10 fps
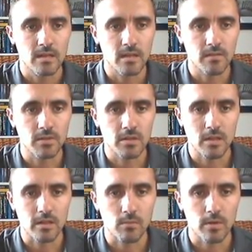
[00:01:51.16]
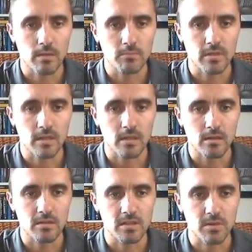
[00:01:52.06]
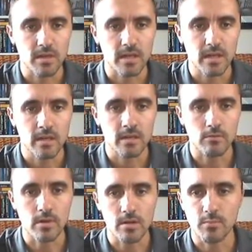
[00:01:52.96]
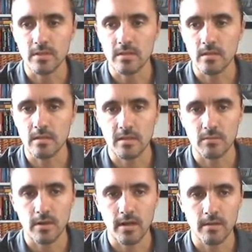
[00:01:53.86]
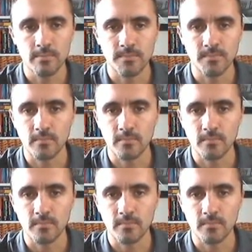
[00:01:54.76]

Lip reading: So if I just click on one, I'm just going to click on this one here, Great Britain, because that's where I am.